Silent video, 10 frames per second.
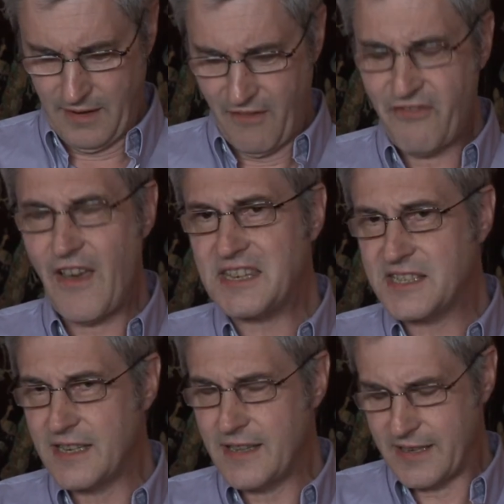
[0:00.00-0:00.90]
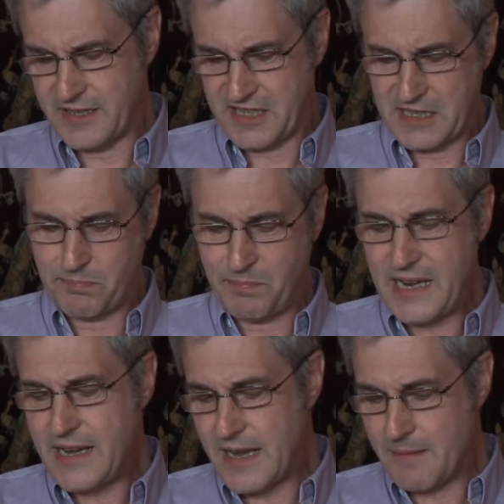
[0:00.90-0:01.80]
Faster than a
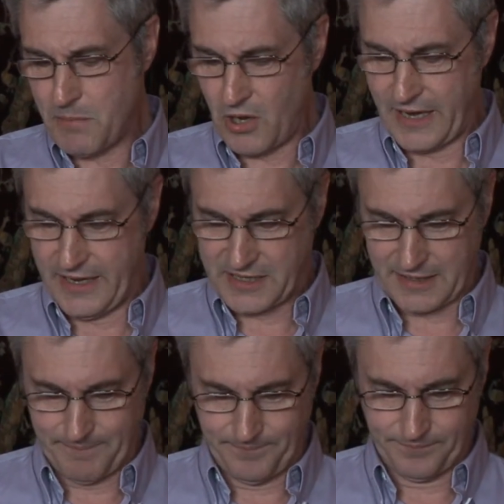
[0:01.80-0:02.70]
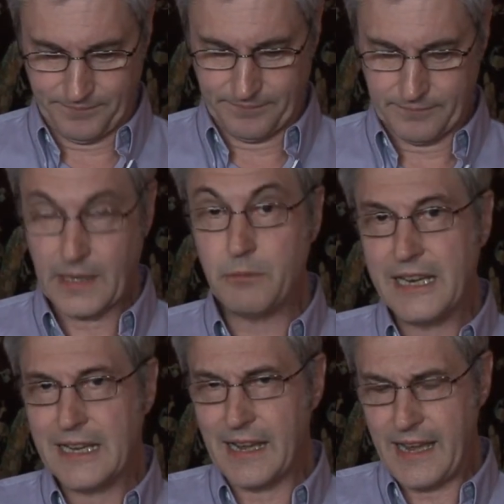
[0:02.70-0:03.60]
speeding bullet. Are we
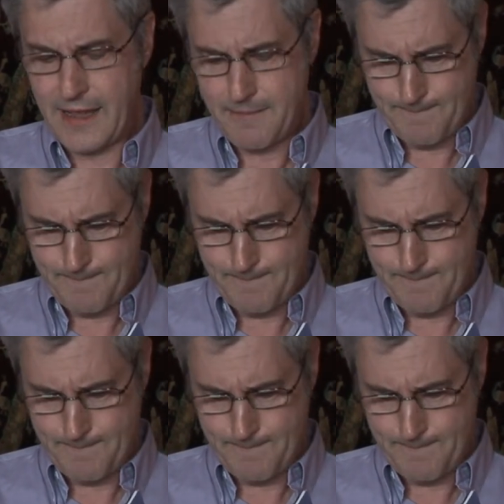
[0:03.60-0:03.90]
clear?